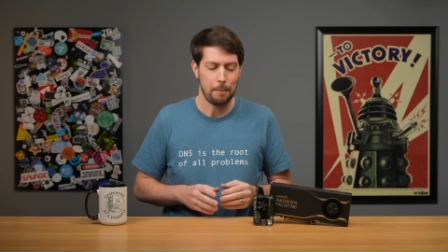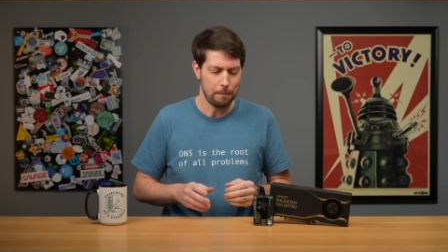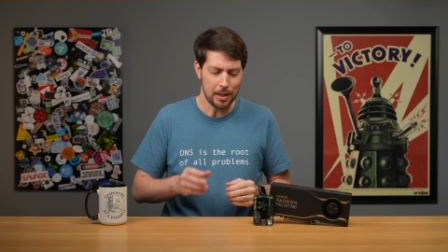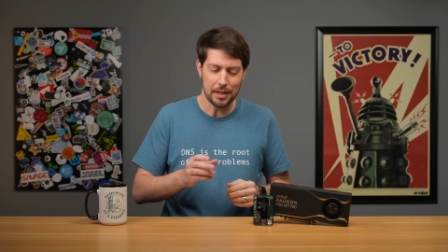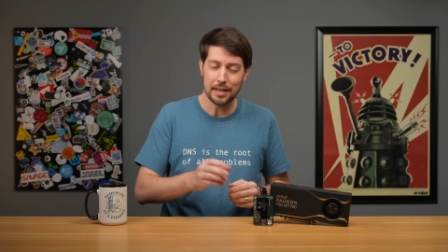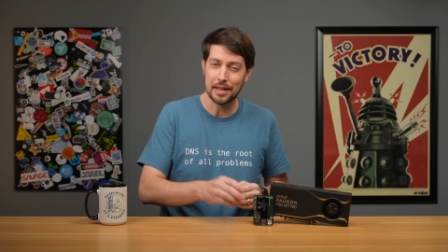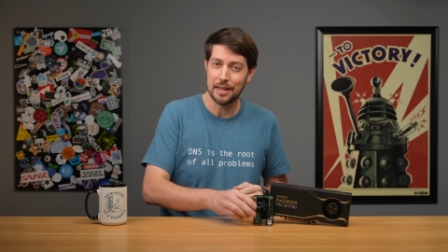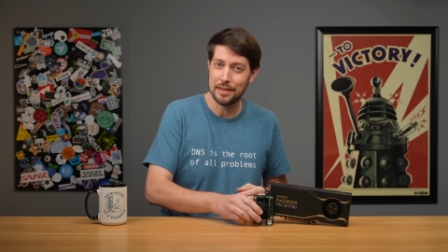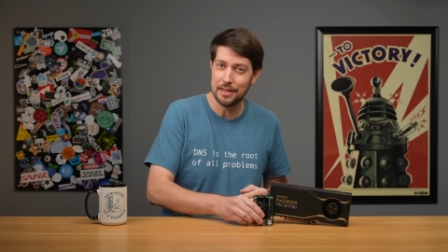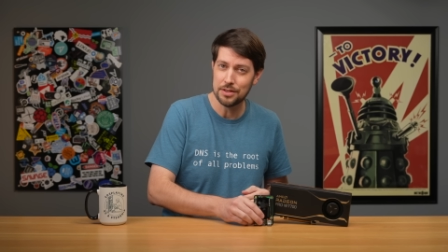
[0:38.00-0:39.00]
Meaning,
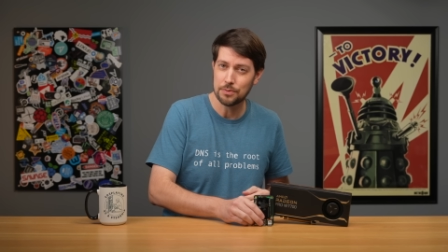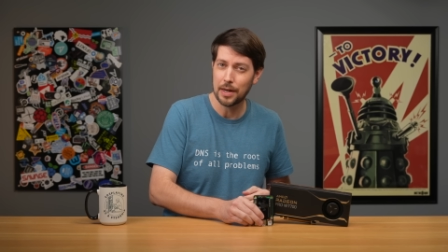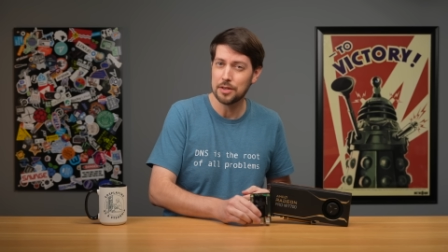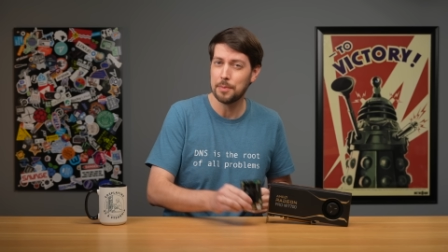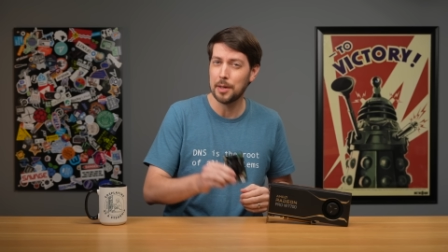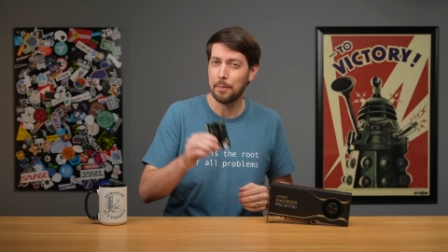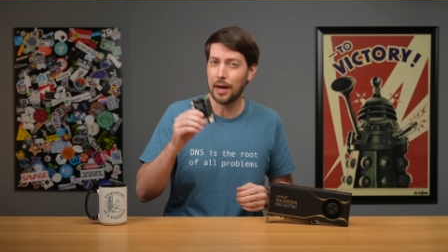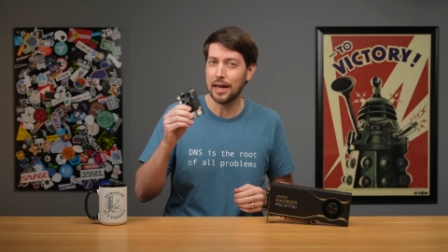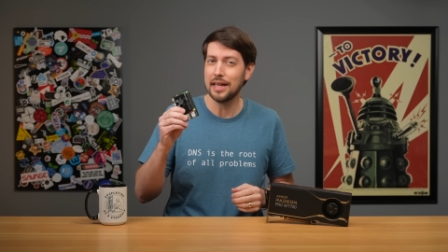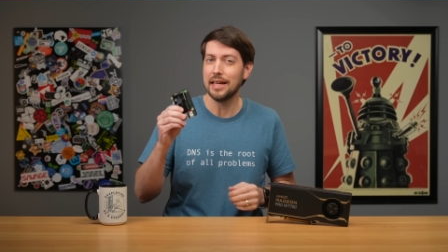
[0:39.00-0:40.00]
this Raspberry
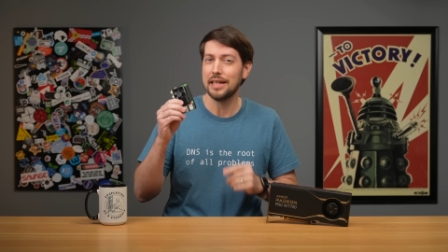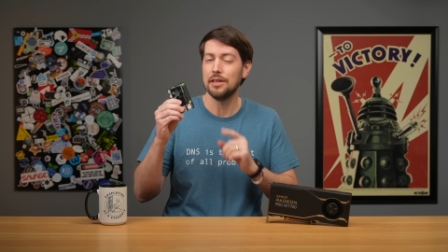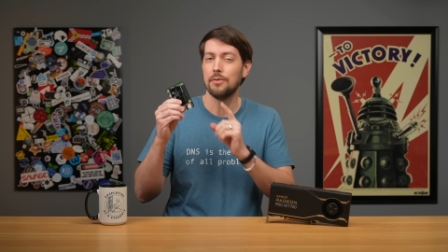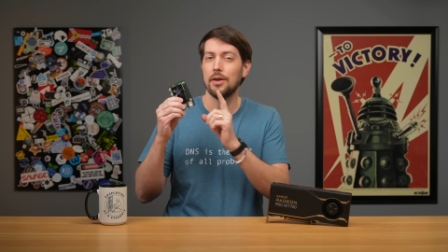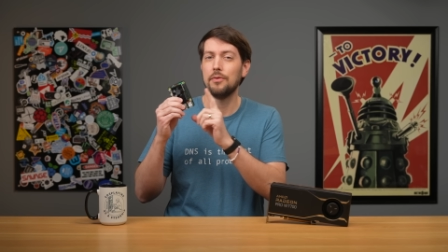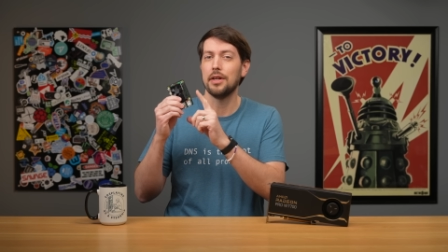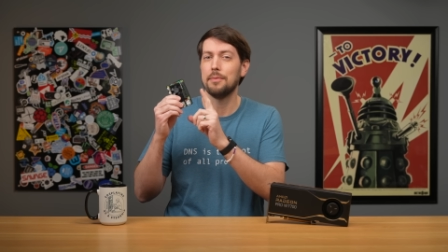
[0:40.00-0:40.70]
Pi can run one of the